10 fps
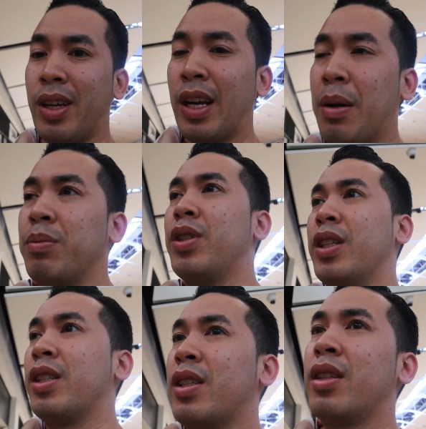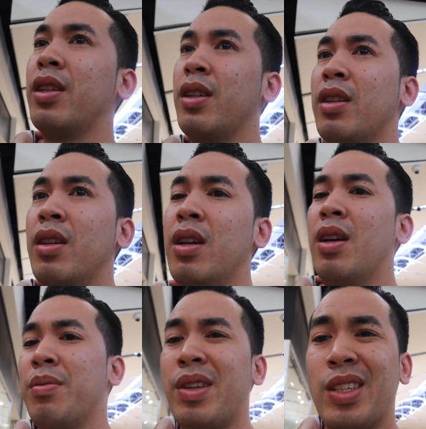and I'm just
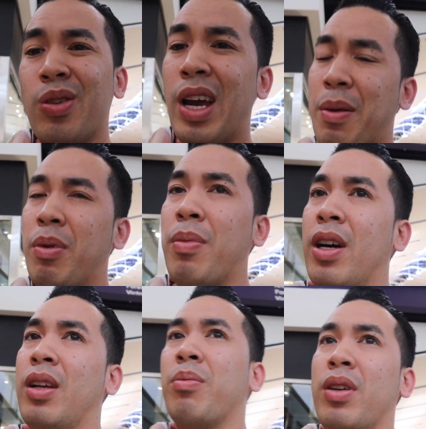not so happy about it.